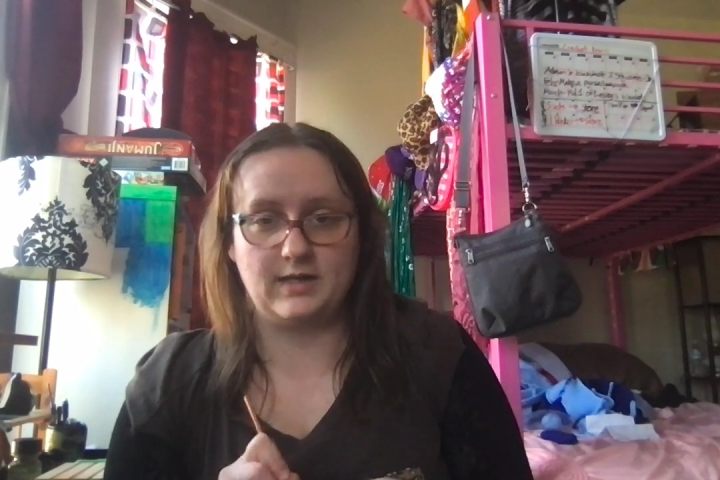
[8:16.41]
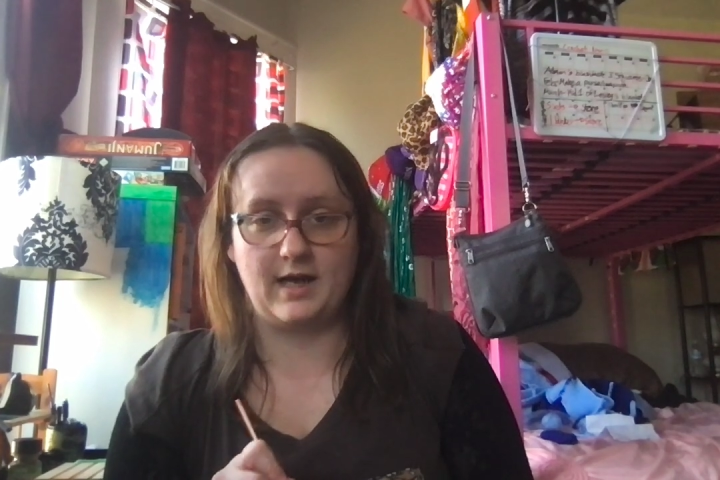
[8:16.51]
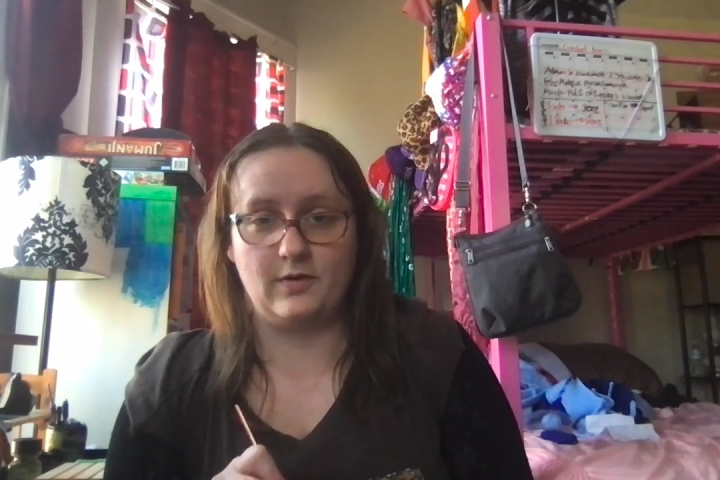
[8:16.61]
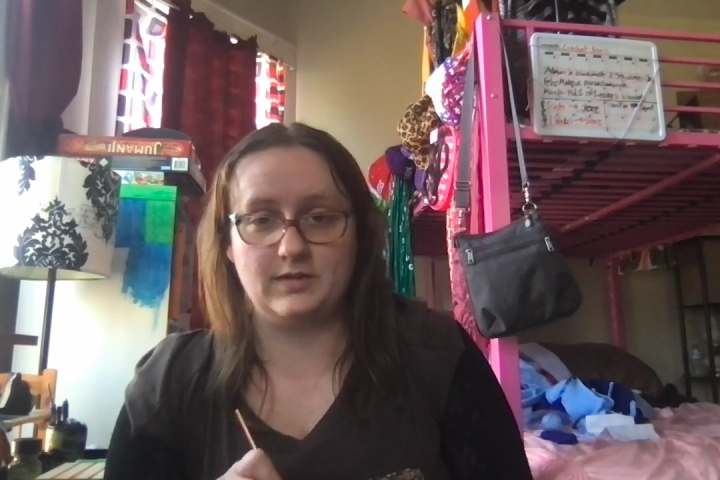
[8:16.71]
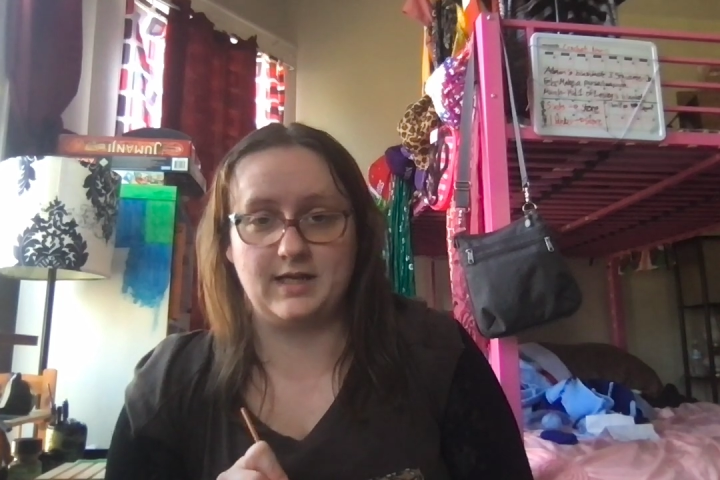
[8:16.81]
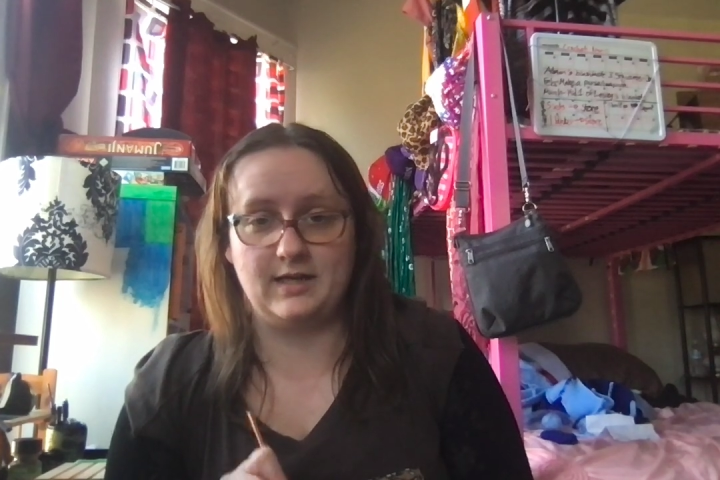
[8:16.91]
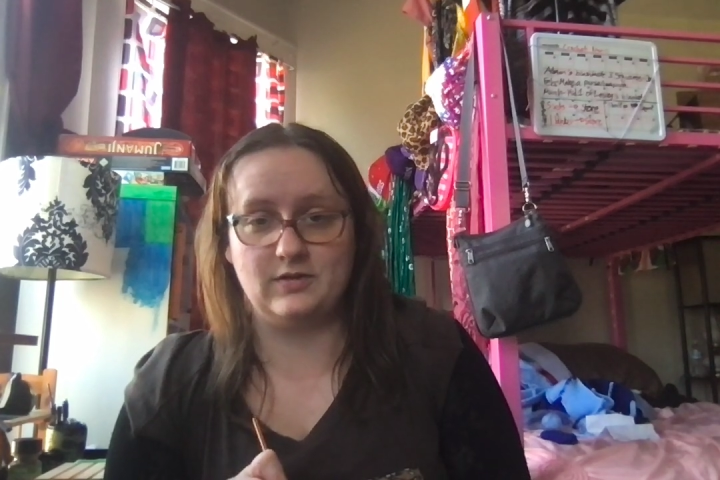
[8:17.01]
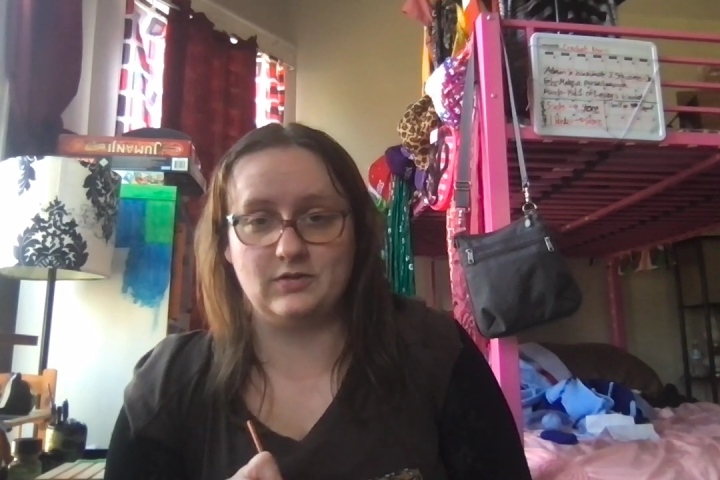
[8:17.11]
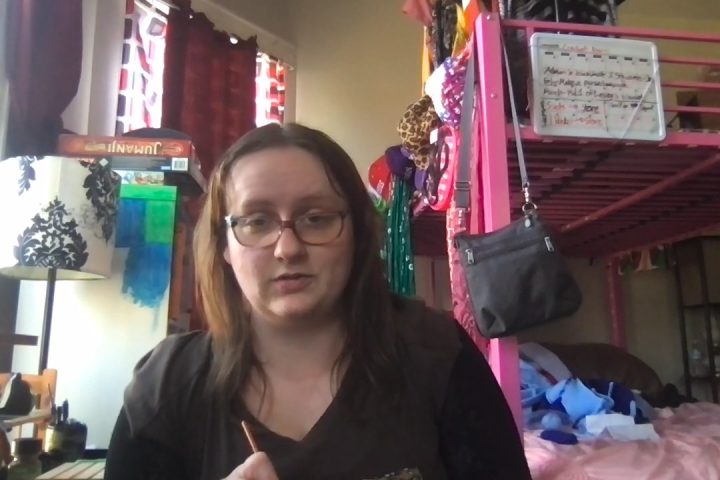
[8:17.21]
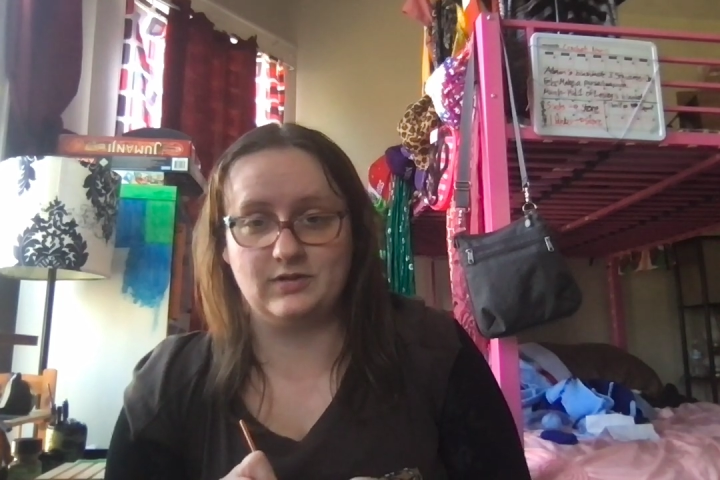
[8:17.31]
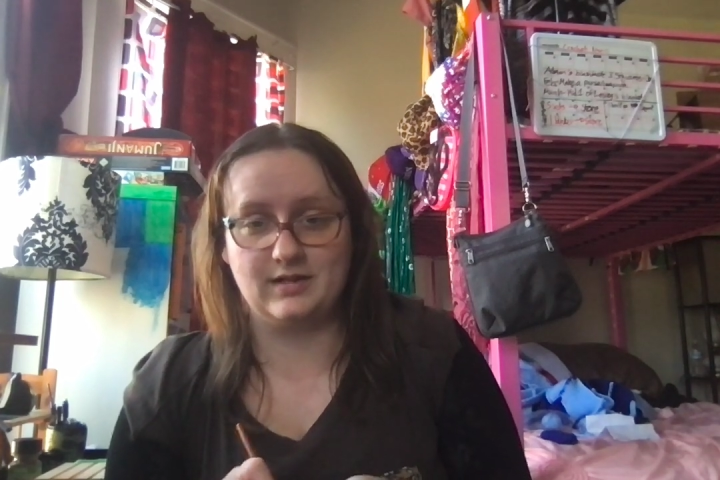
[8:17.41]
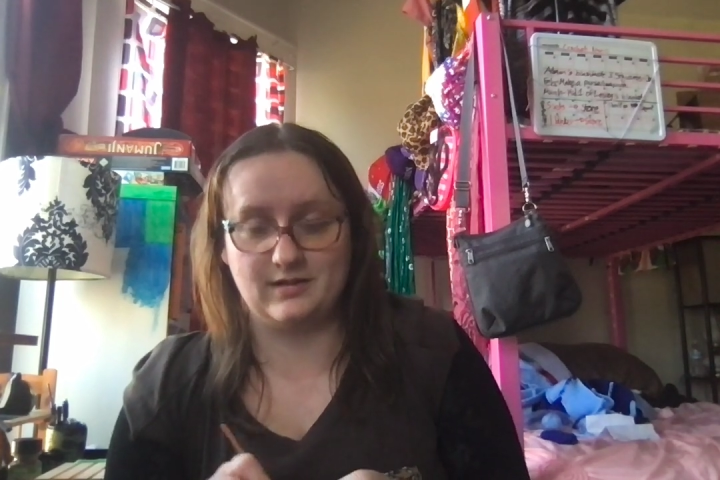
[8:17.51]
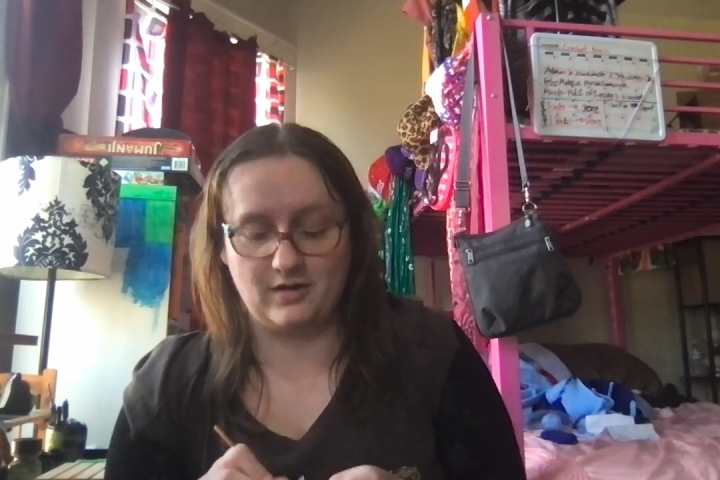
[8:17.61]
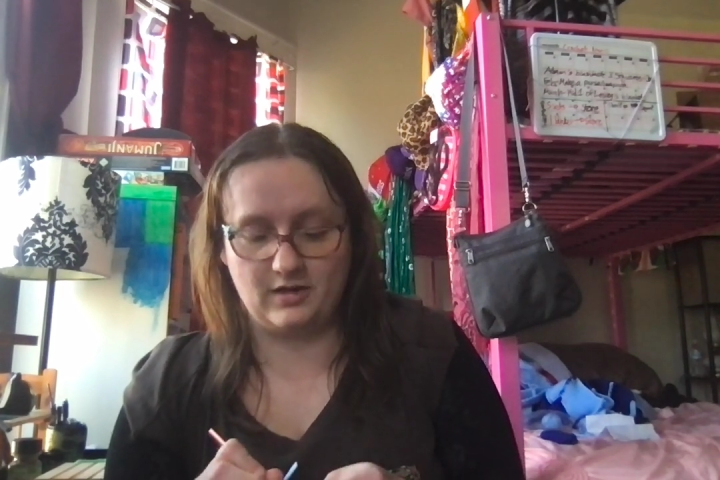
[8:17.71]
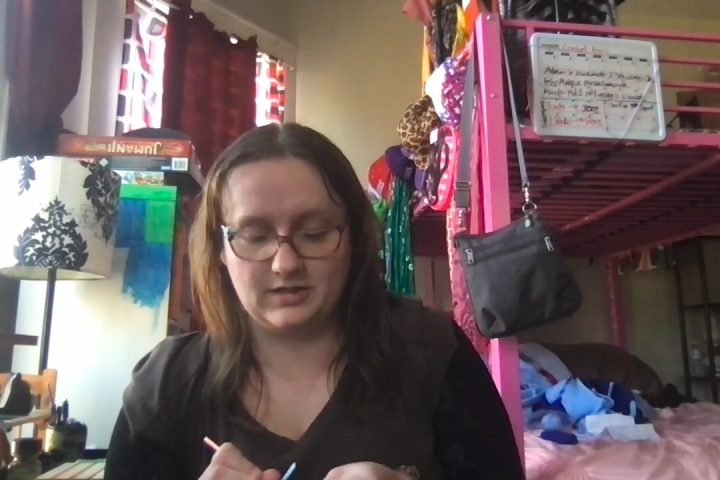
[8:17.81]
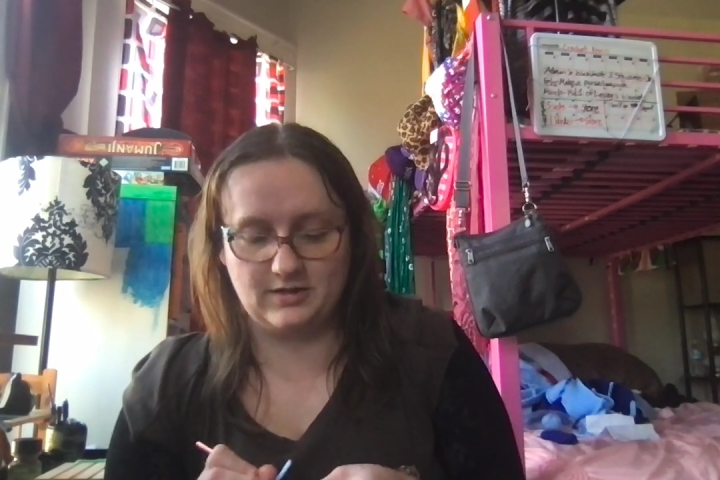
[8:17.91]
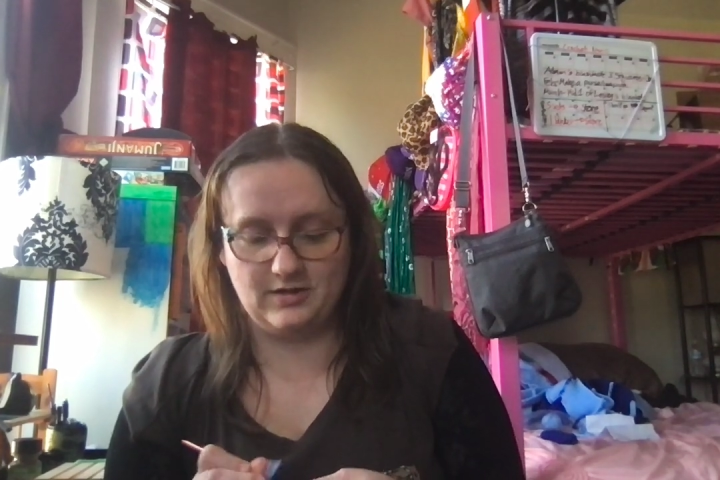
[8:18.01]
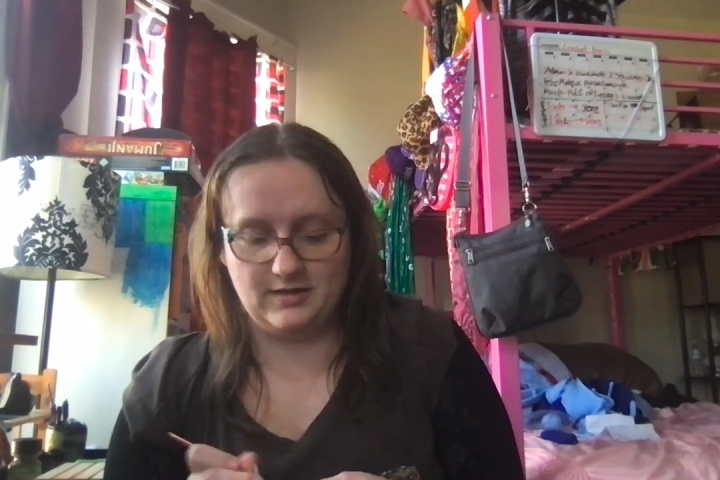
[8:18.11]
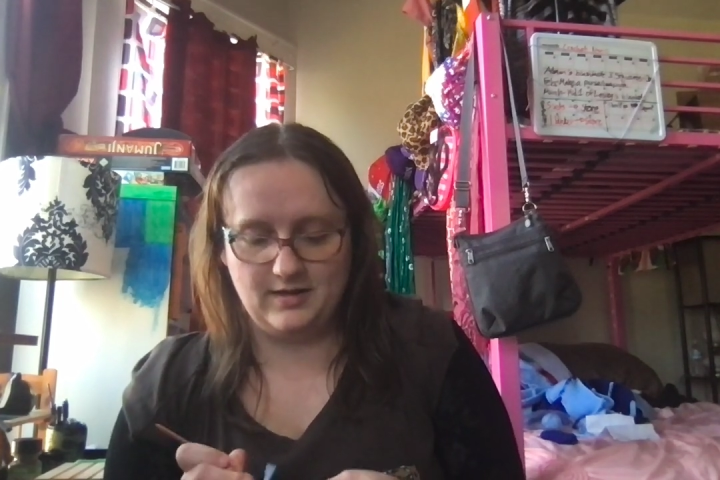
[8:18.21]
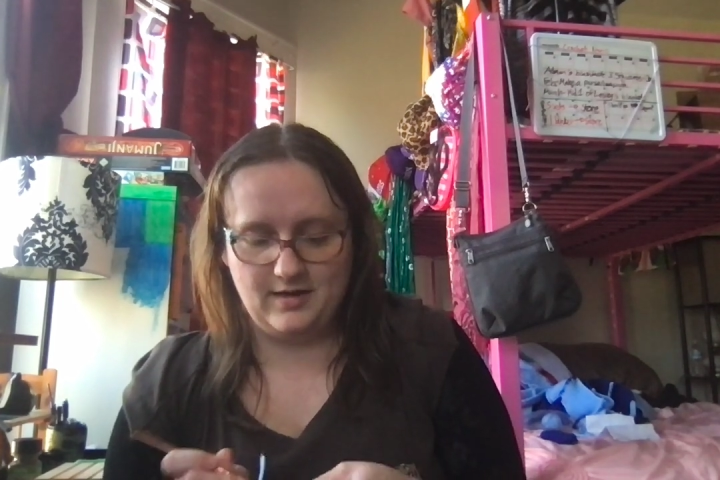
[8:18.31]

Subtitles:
how to handle the concert.